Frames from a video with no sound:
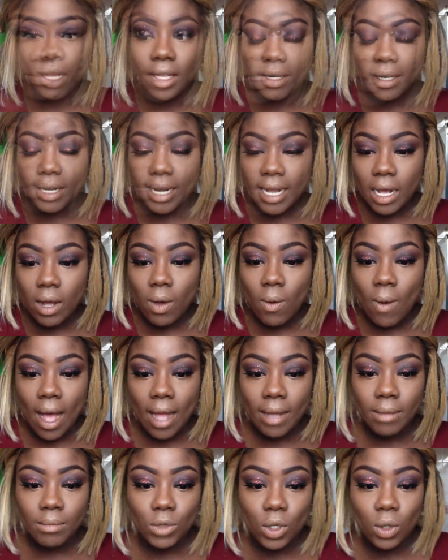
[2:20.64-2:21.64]
Now
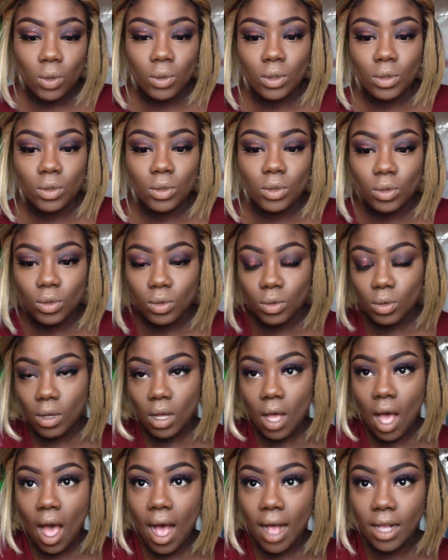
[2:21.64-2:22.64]
I'm going to
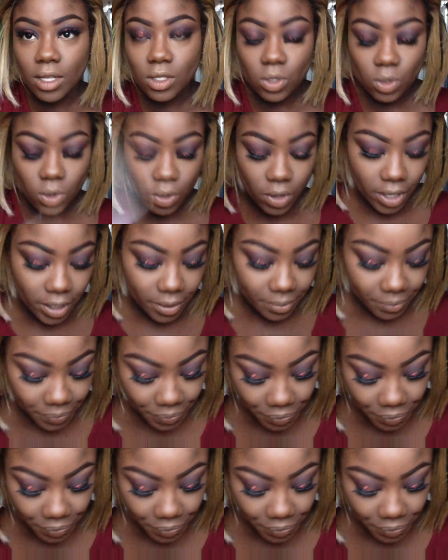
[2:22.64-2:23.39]
contour.